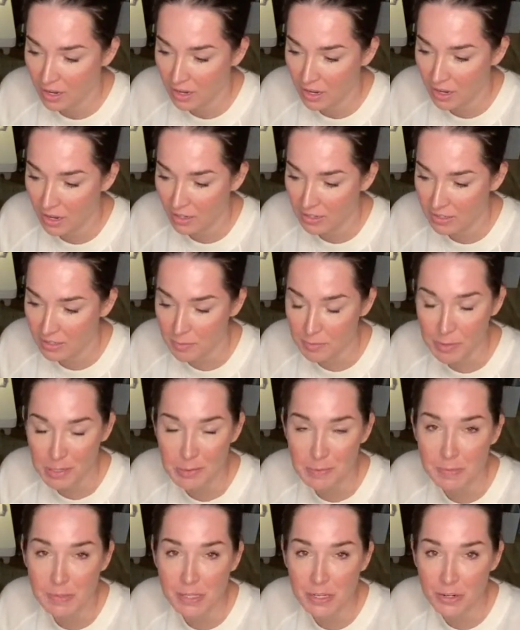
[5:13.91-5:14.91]
sometimes
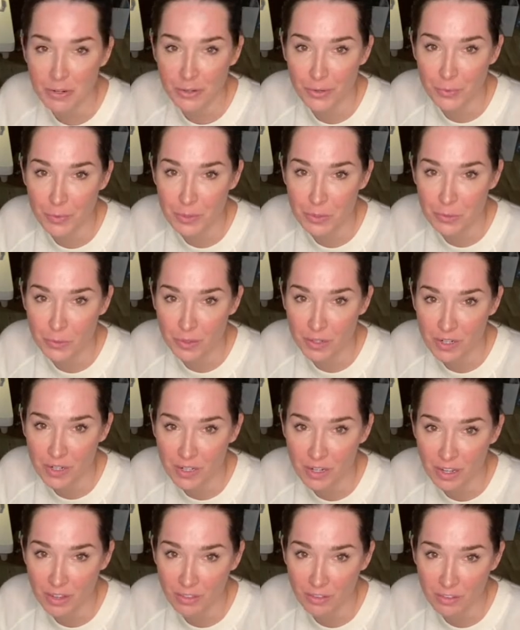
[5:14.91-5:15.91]
they don't always work and I
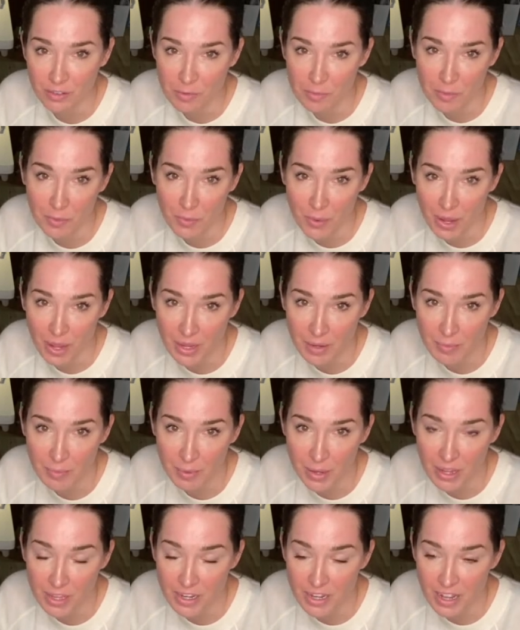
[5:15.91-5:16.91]
throw them away,
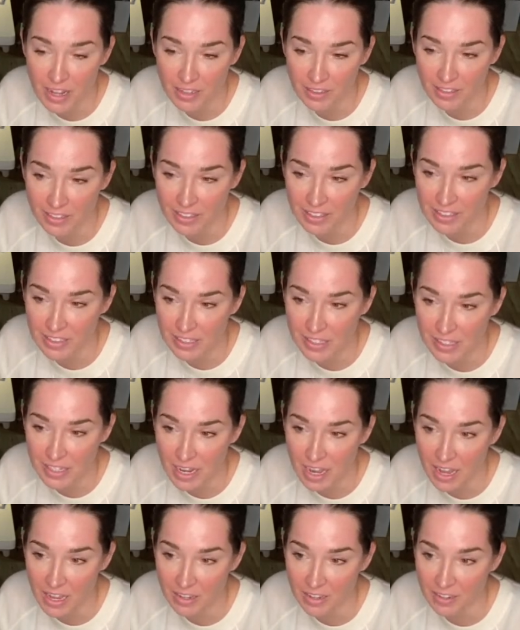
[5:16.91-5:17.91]
but at least
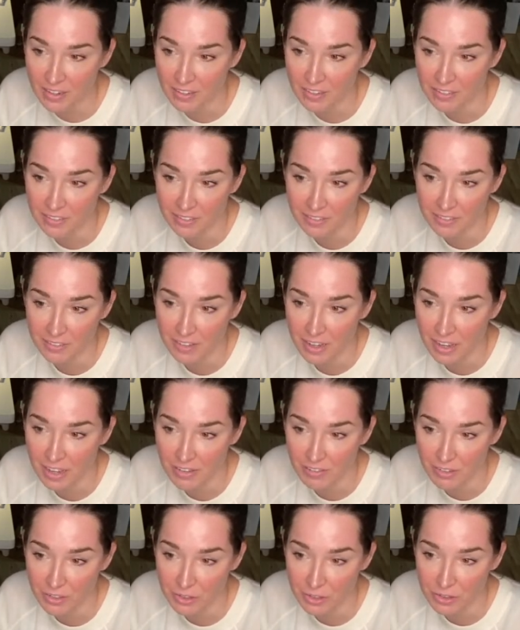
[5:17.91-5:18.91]
I can have a
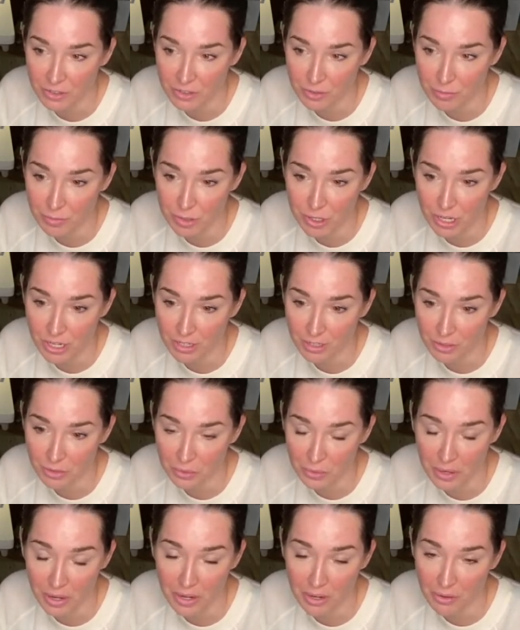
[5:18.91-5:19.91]
YouTube channel where
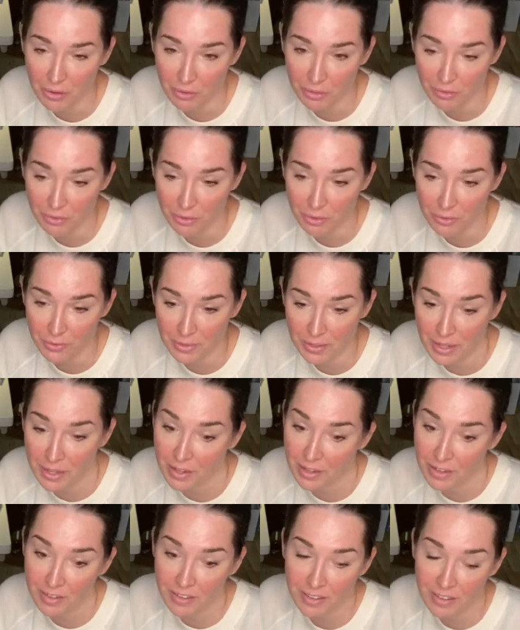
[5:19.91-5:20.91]
I go through and like
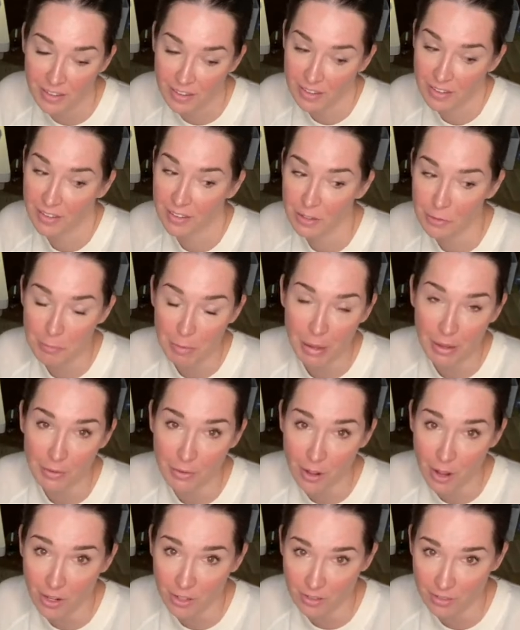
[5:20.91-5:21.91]
giggle about
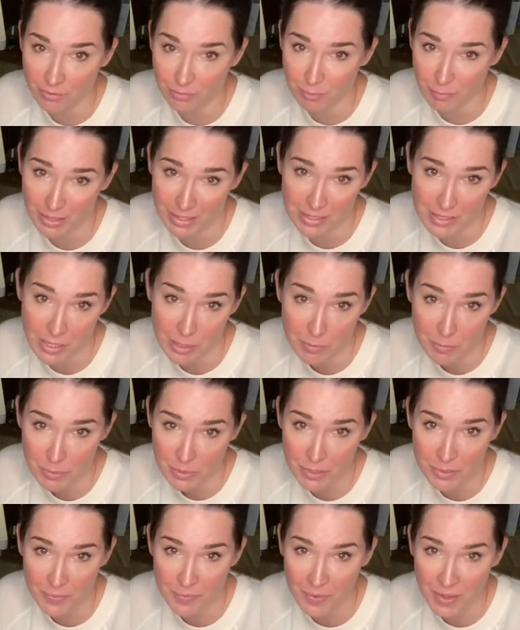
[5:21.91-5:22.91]
all of my attempts.
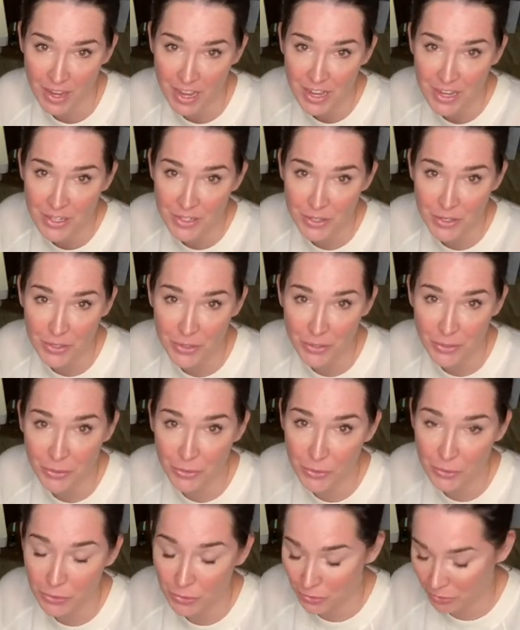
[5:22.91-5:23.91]

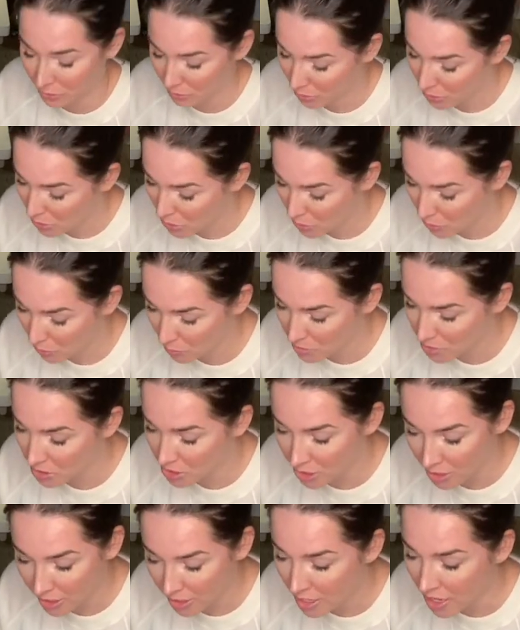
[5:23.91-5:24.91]
So we're
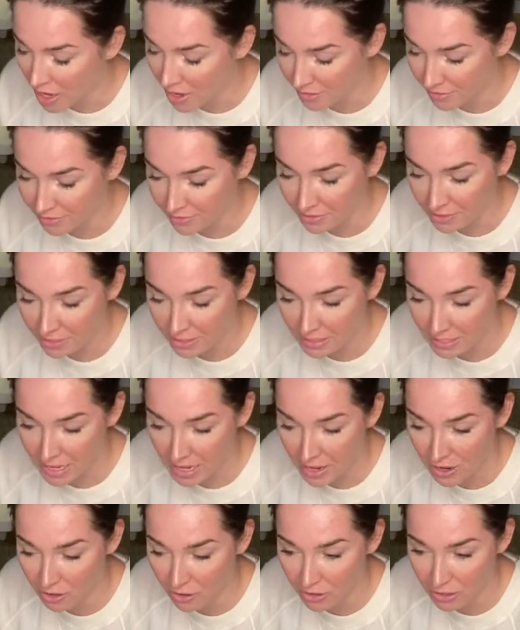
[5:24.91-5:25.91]
starting off and
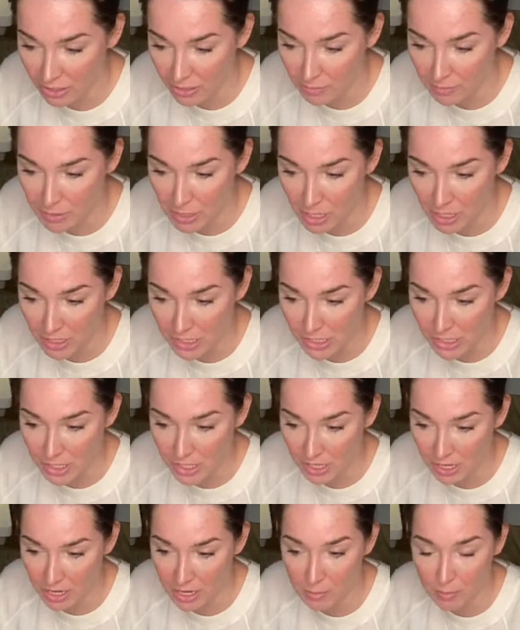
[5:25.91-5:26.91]
now I'm talking to the
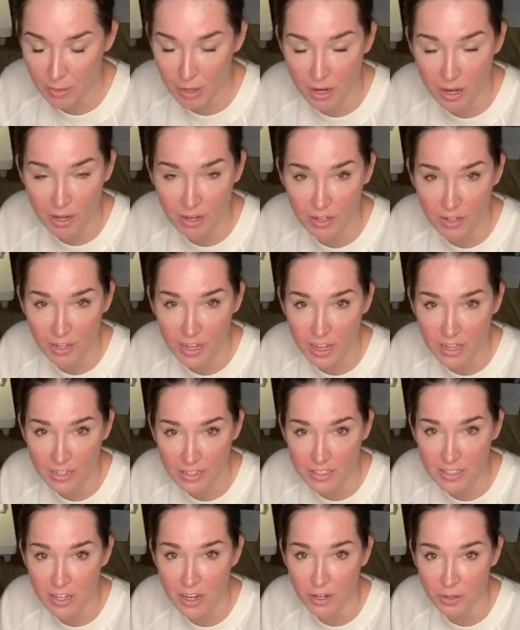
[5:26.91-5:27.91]
camera and it's
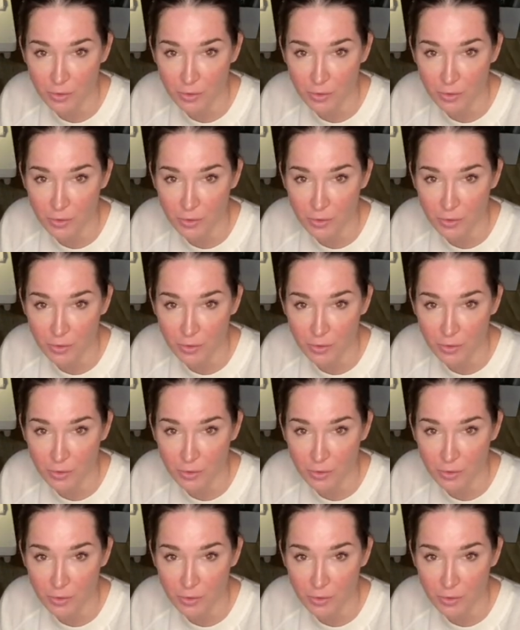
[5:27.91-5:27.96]
awkward.